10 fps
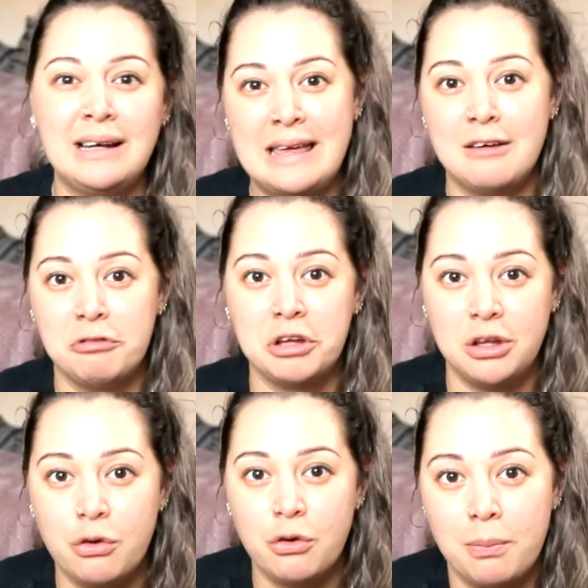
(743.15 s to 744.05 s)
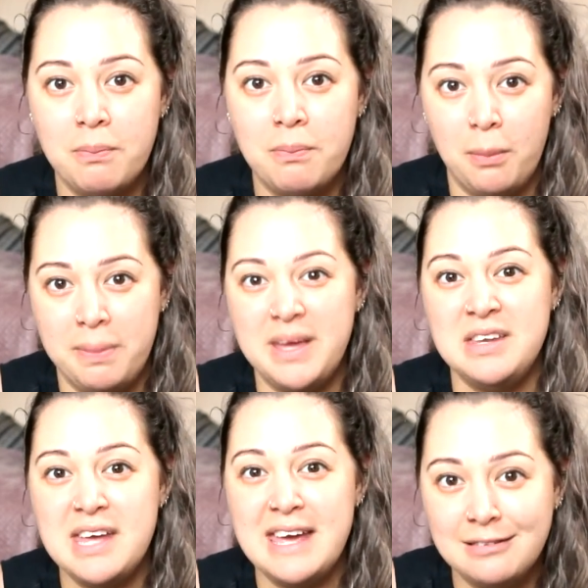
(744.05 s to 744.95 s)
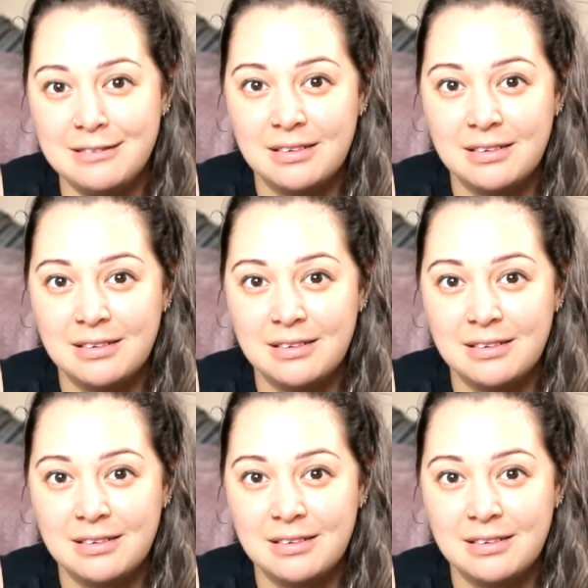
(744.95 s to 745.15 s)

giving your opinion